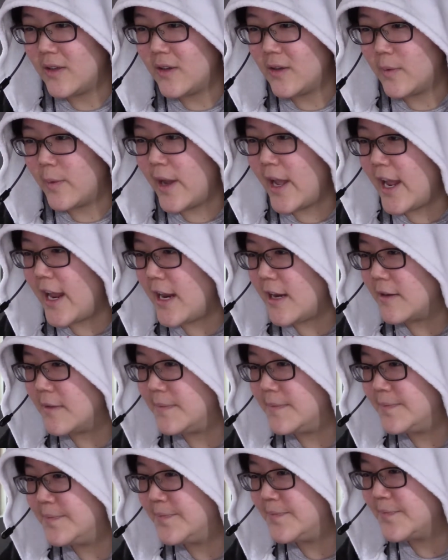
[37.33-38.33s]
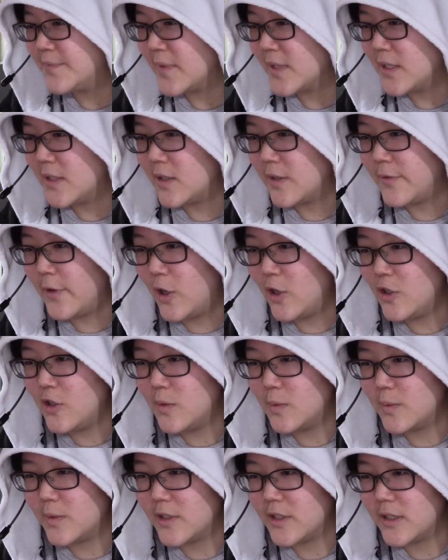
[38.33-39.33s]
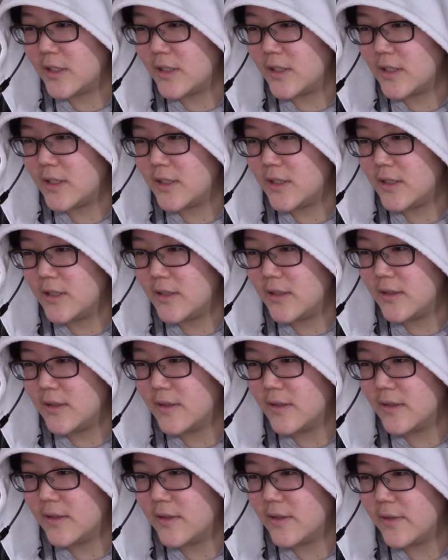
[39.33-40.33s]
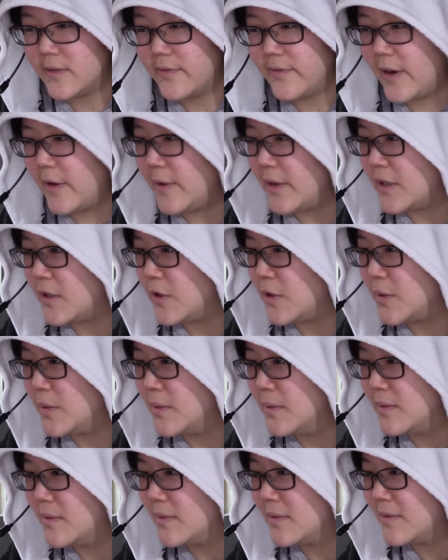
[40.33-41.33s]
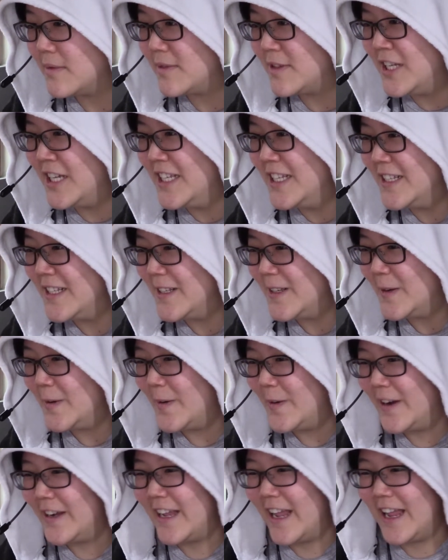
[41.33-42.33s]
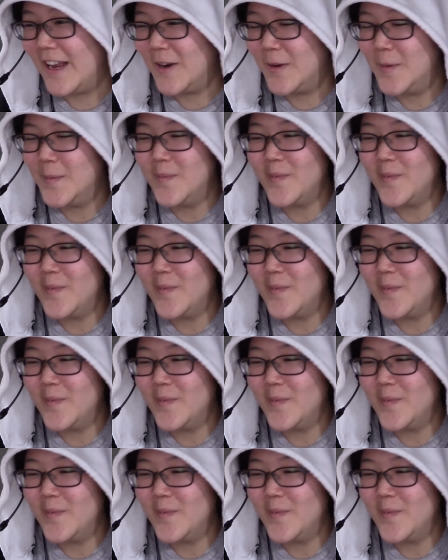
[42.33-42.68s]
Wait. The volume was very low. Again.